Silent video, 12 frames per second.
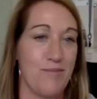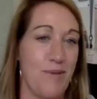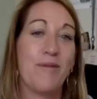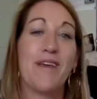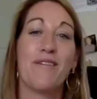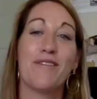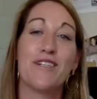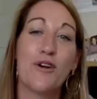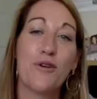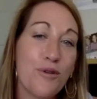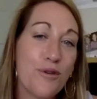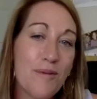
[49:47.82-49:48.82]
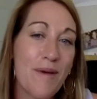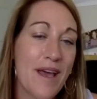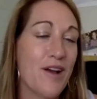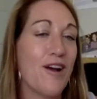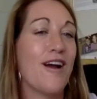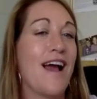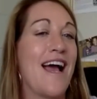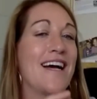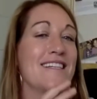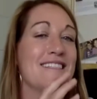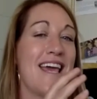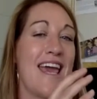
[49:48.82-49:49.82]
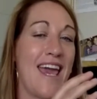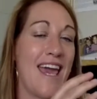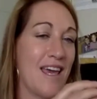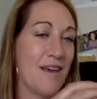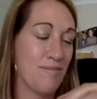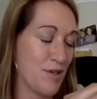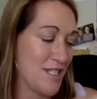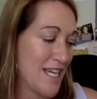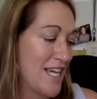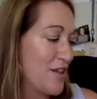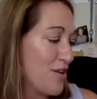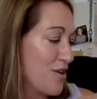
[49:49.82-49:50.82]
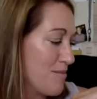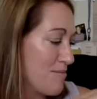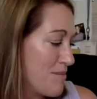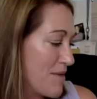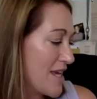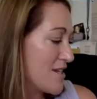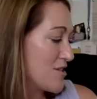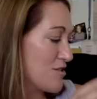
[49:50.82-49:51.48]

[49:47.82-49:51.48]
probably every charcuterie maker has a particular meat,